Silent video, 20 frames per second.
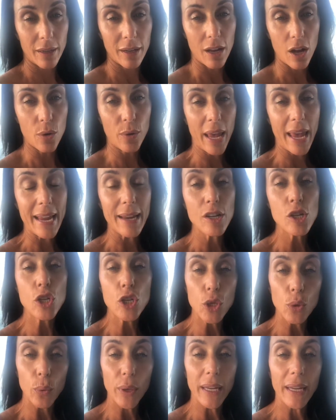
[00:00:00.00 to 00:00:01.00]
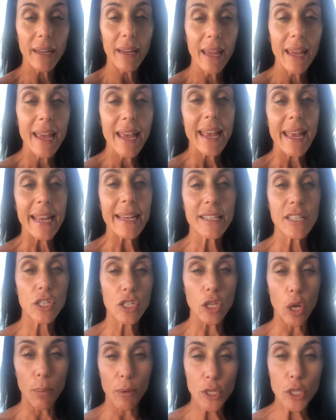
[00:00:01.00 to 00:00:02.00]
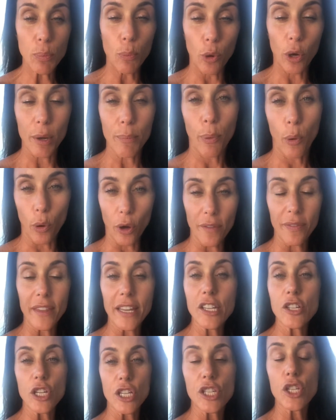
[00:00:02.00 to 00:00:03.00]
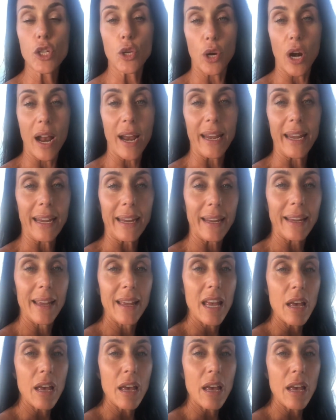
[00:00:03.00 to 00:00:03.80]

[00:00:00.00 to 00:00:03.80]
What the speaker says: Okay, doing is so much more important than just trying,